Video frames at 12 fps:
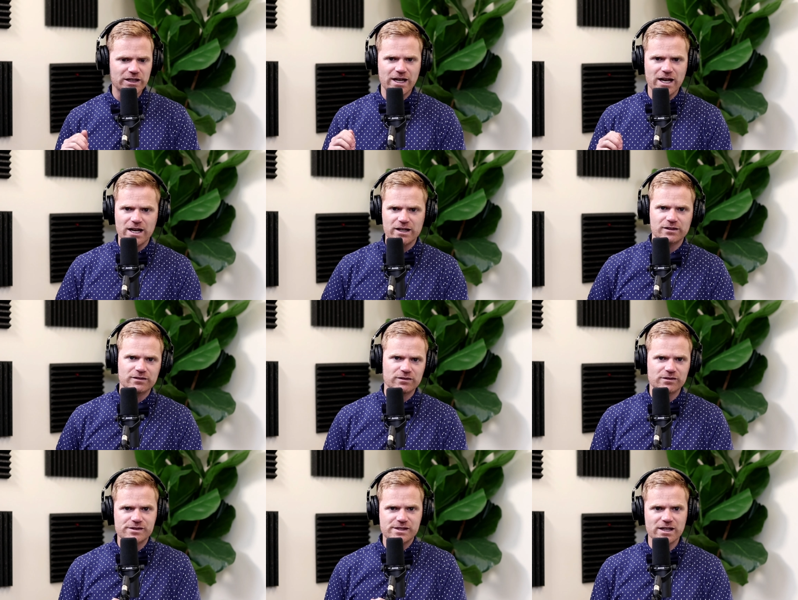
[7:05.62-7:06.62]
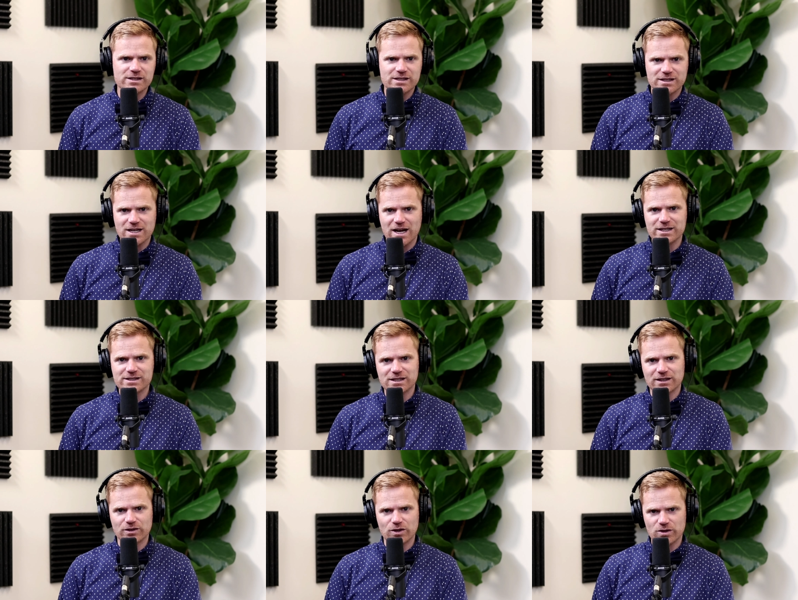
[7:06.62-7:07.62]
at
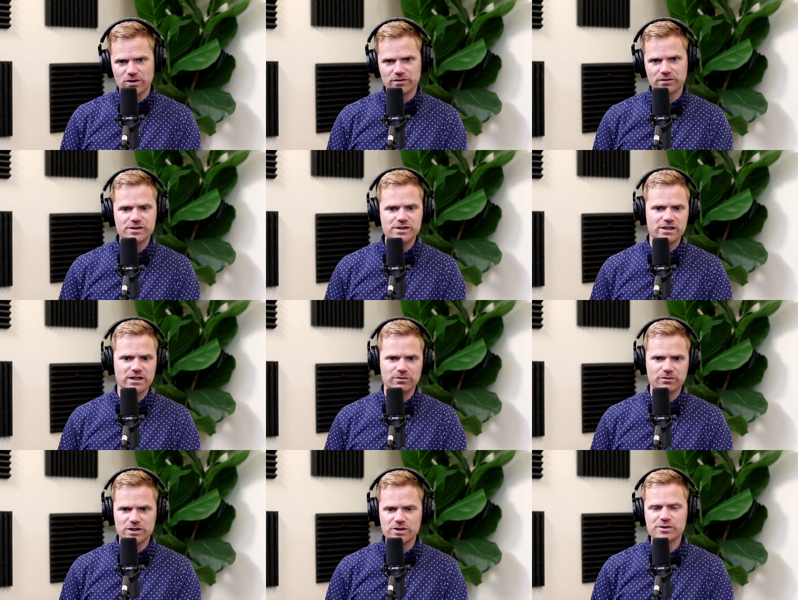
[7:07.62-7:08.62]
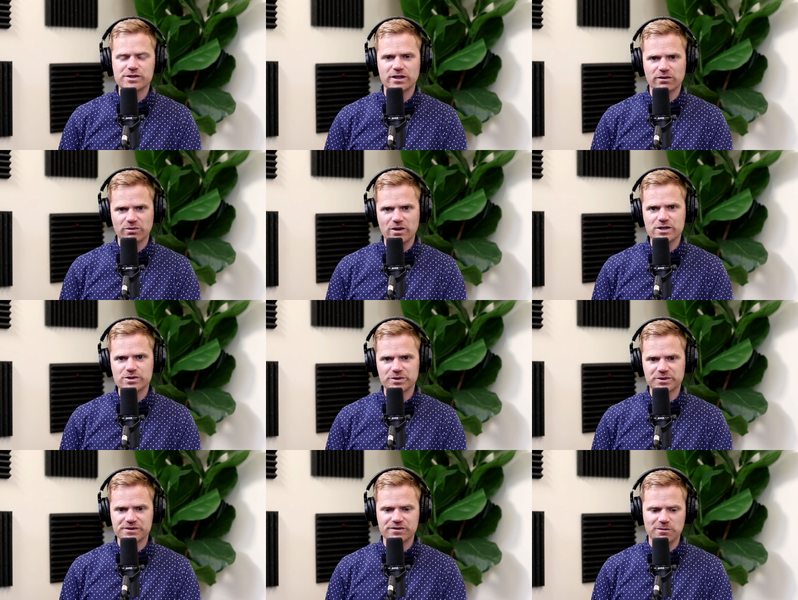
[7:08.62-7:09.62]
sensitizing nerves and reducing
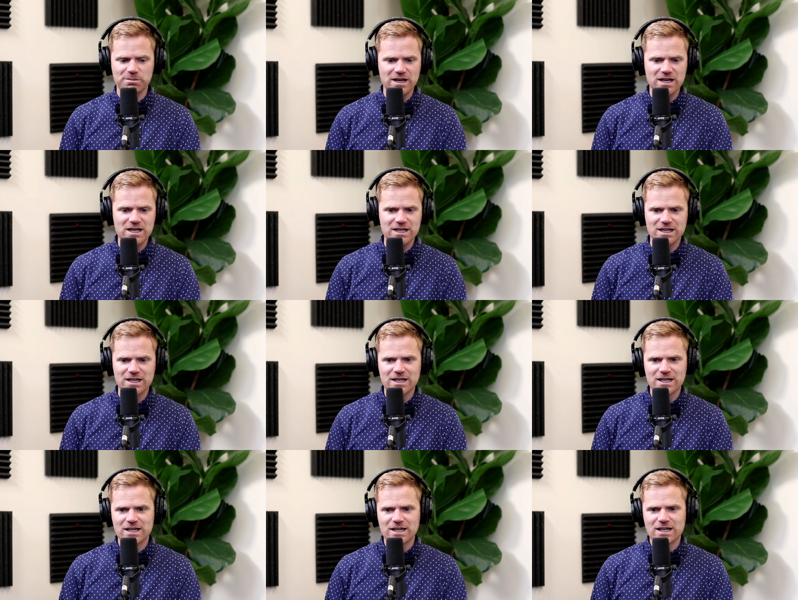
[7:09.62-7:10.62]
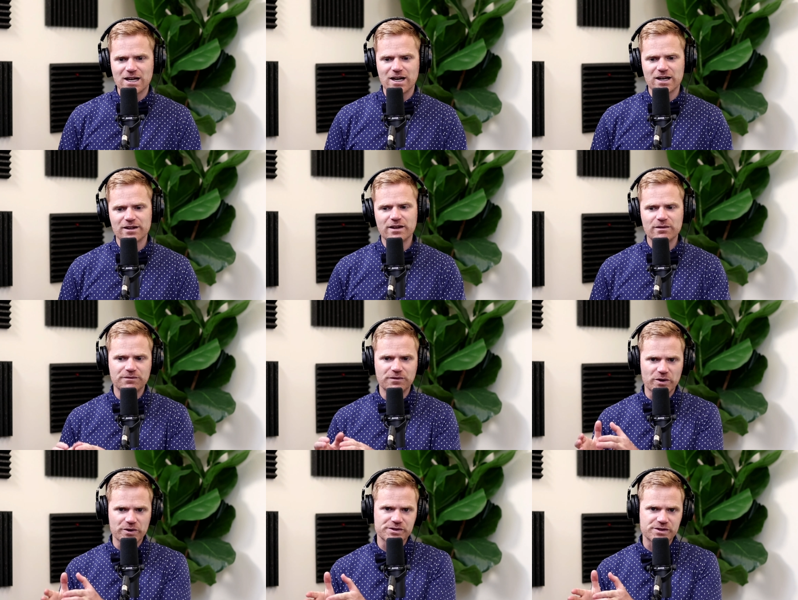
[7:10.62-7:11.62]
thresholds for pain, that
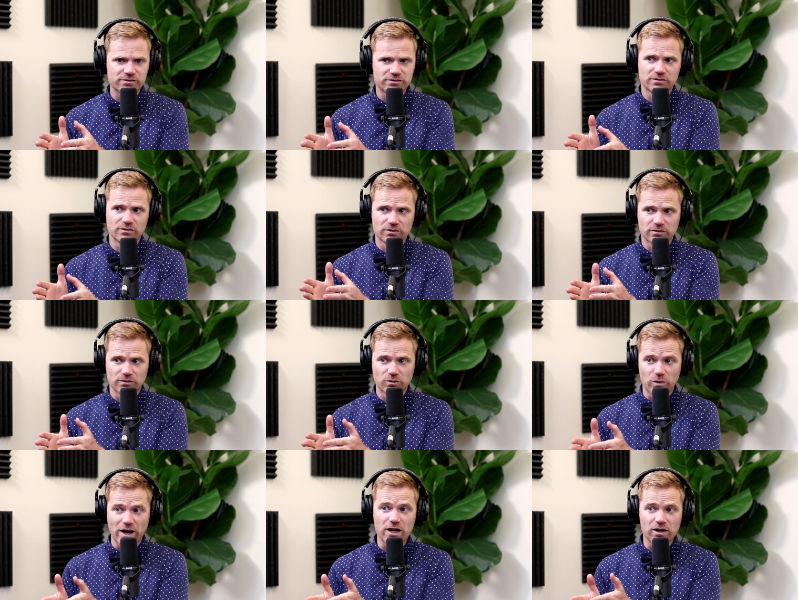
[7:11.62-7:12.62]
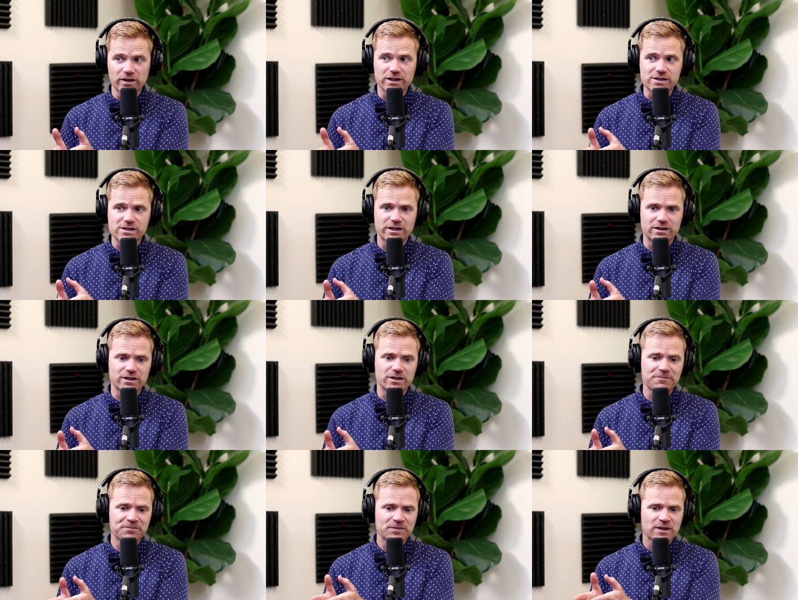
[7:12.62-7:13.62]
falls well into
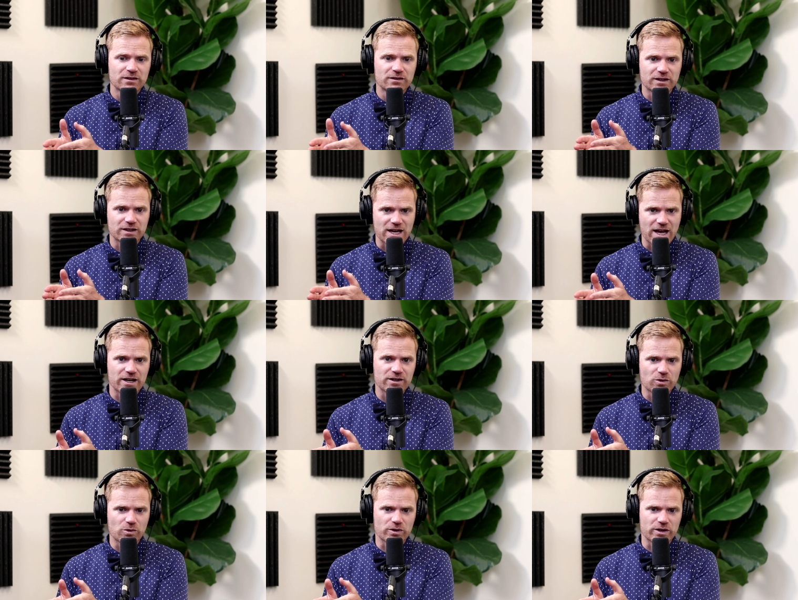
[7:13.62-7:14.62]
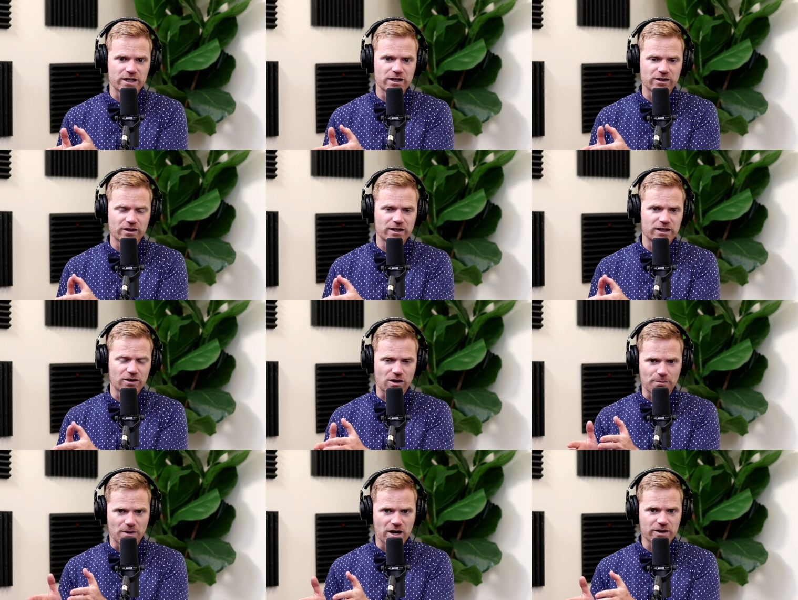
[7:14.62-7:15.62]
the category in our
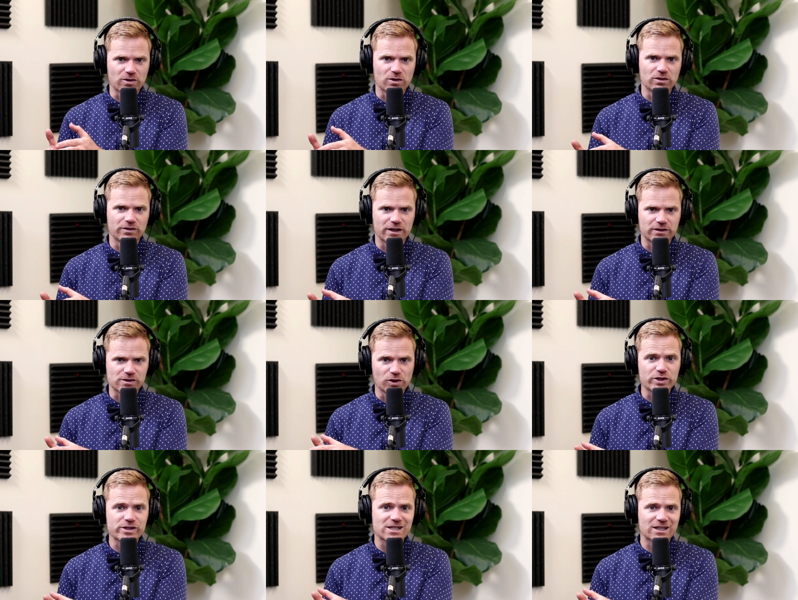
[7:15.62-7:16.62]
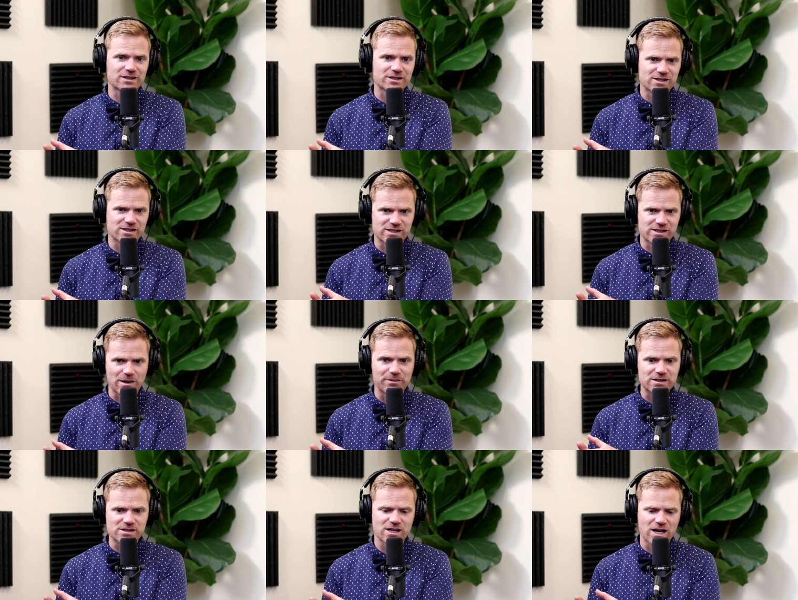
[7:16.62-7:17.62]
model that looks at the
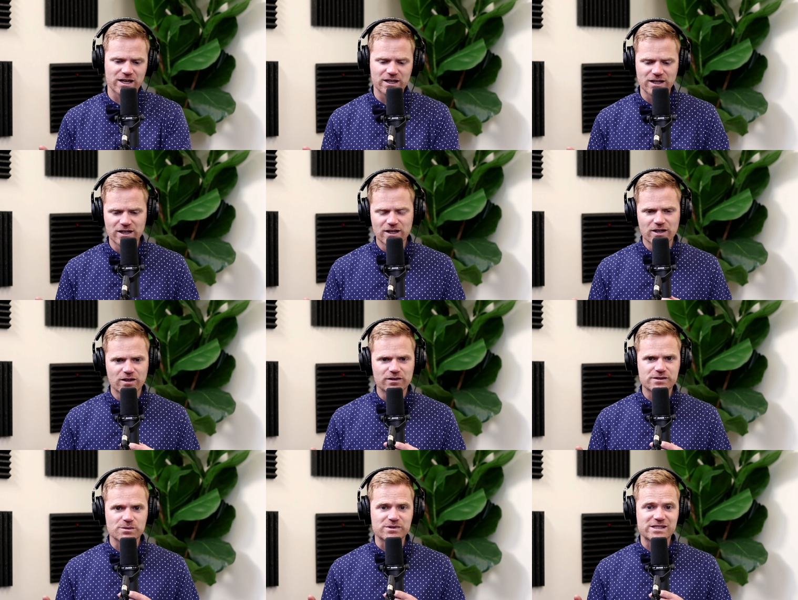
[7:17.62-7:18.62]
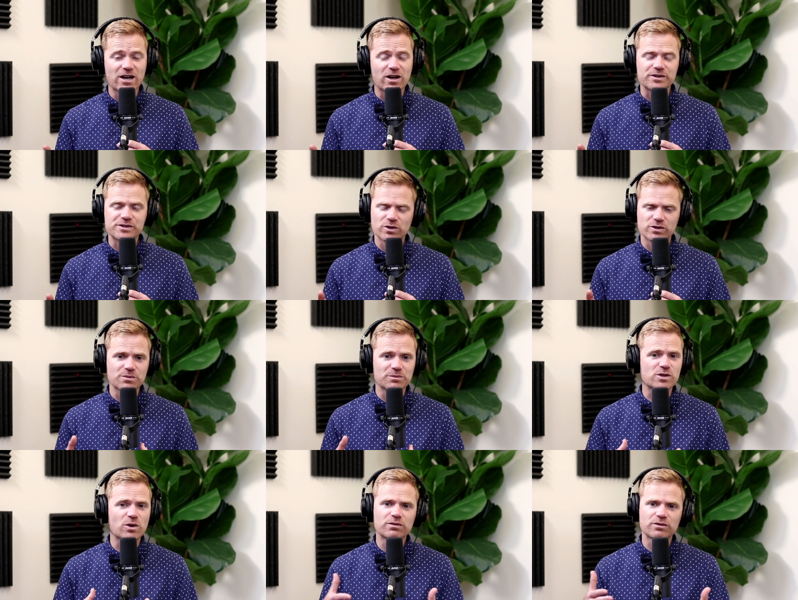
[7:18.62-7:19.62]
systemic side of someone's health, so
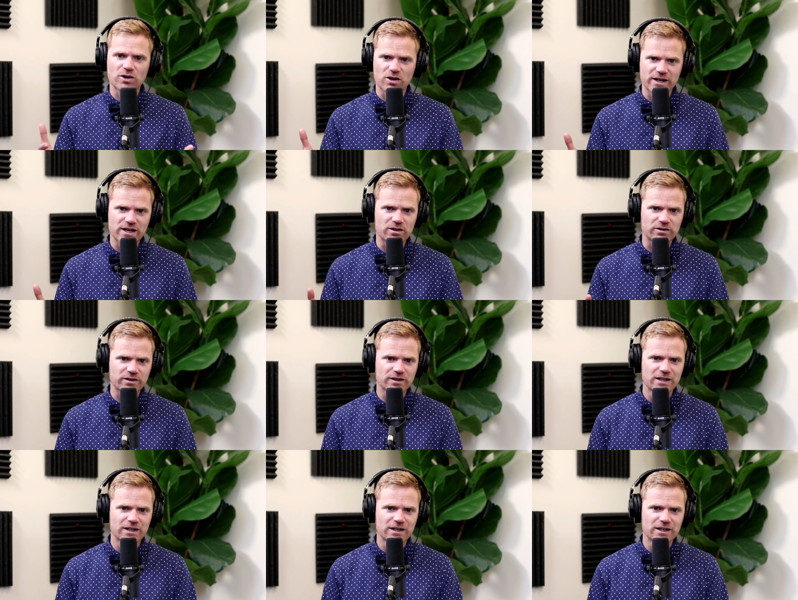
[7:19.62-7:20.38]
someone's overall health.